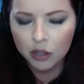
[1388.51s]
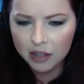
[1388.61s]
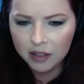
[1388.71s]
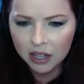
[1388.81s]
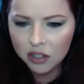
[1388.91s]
I
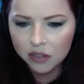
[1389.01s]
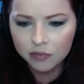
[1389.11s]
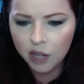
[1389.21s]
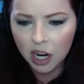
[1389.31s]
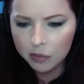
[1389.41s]
think I just
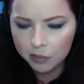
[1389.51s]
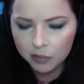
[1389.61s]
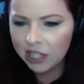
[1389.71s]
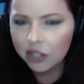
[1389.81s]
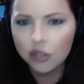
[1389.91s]
got
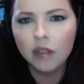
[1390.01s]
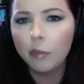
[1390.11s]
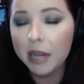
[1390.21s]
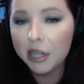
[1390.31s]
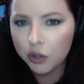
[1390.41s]
pictures off of
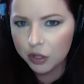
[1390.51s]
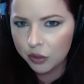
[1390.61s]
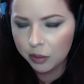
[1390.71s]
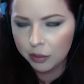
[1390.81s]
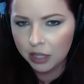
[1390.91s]
Pinterest or
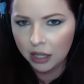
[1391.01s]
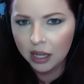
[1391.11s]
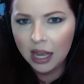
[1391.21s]
something.